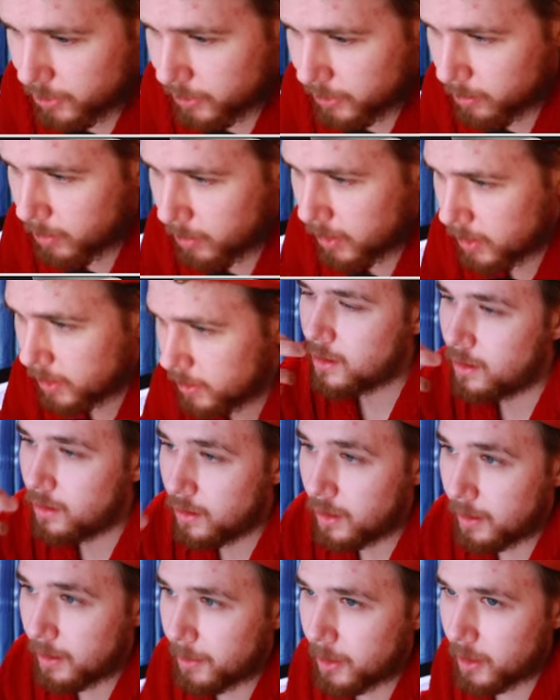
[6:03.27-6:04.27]
the pawn.
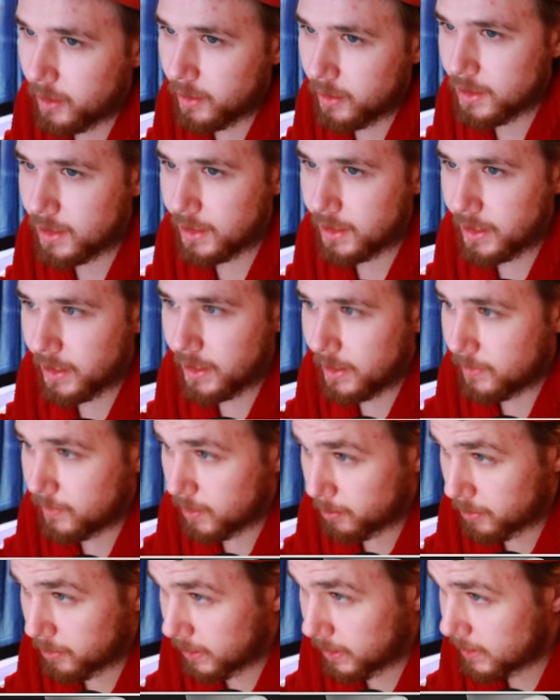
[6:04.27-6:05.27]
I'm honestly kind of
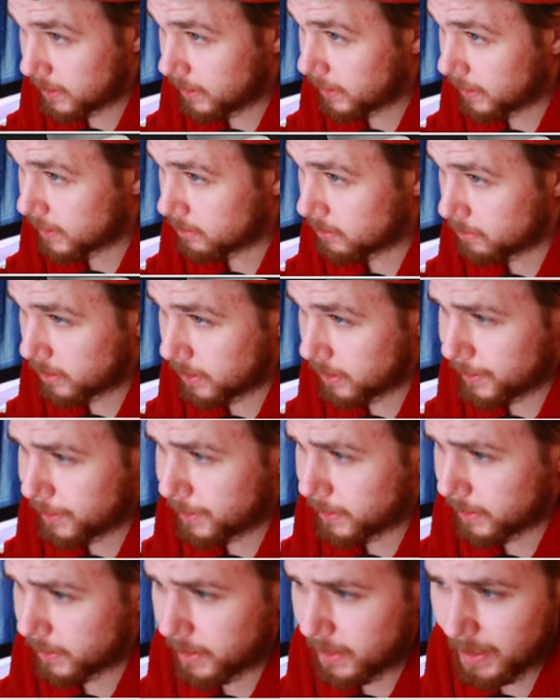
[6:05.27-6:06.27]
surprised he hasn't played
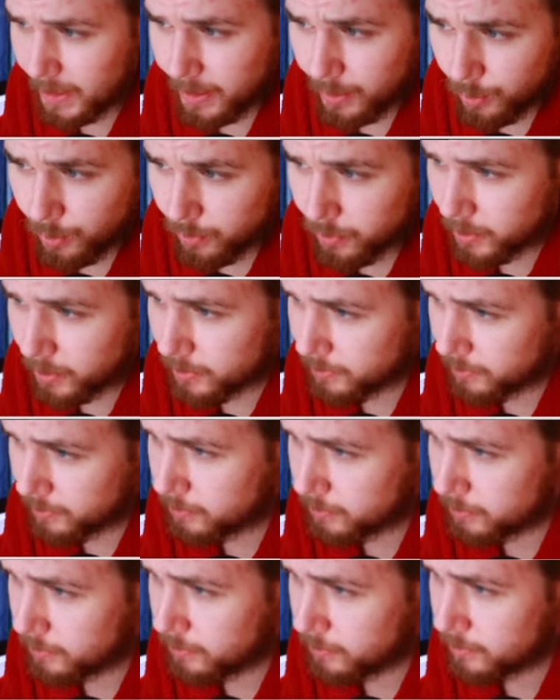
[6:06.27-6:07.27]
like king over
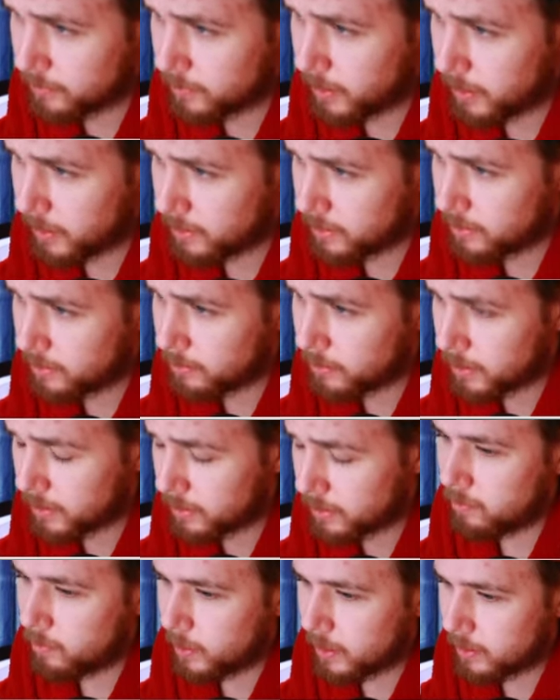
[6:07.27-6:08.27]
yet, but
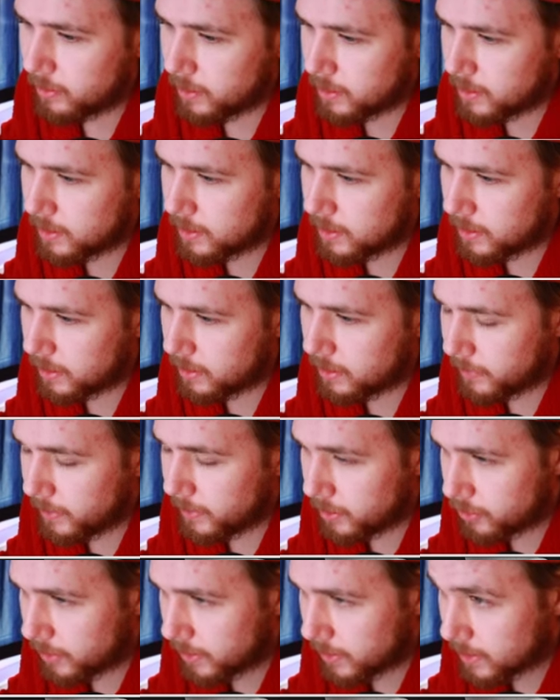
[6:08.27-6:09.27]
that's kind of
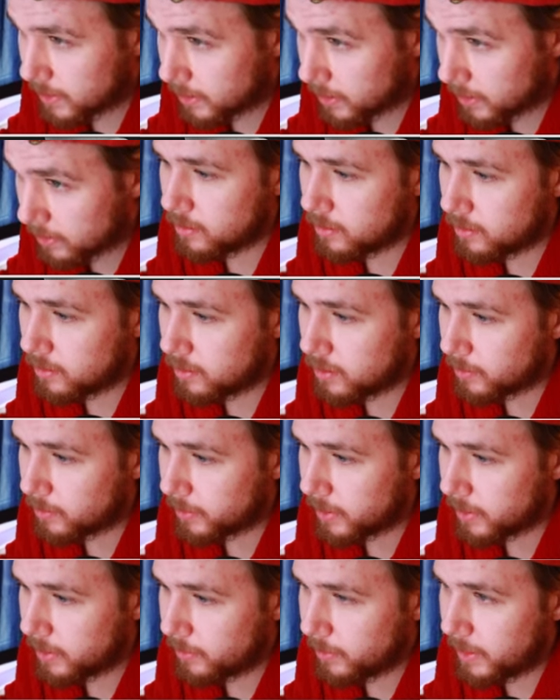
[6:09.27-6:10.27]
interesting. So we're going
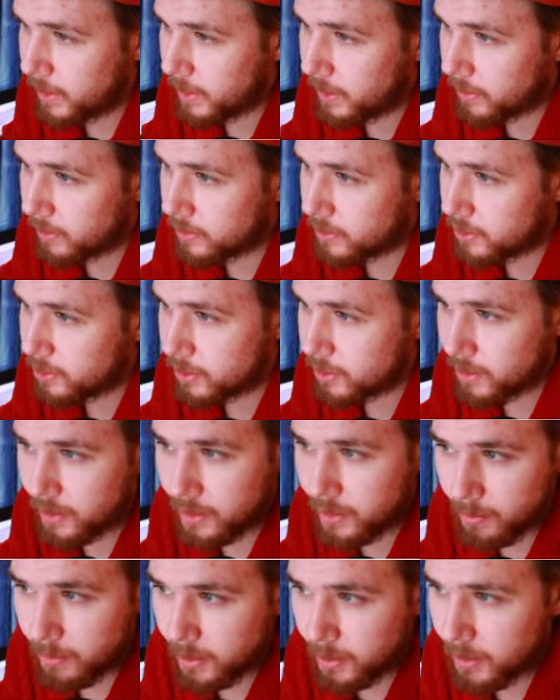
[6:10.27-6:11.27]
to go here just to
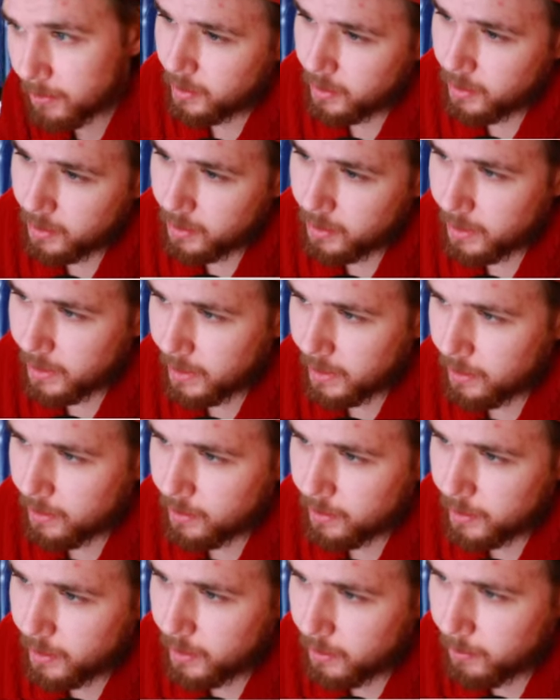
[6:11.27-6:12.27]
double up. Now
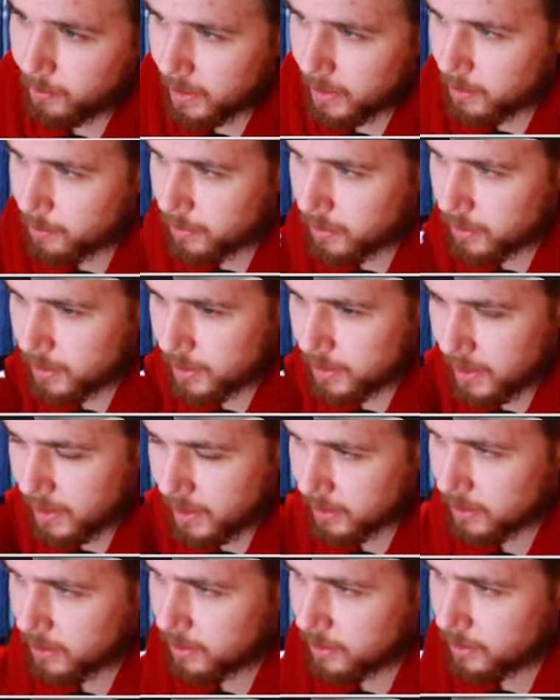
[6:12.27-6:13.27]
he might
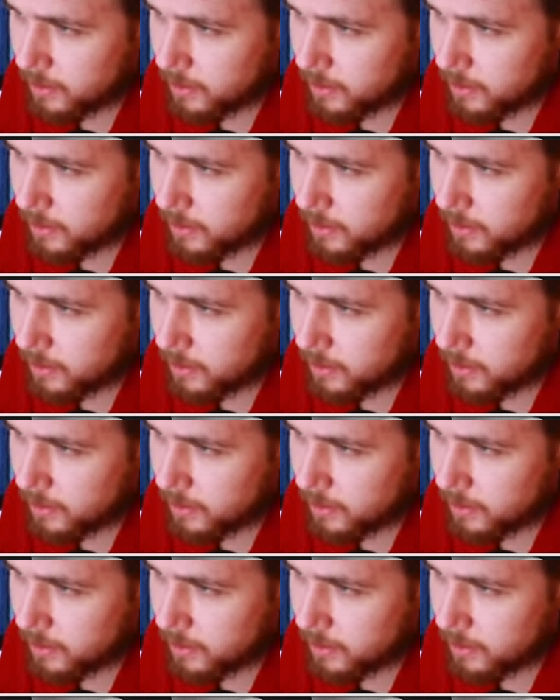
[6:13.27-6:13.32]
protect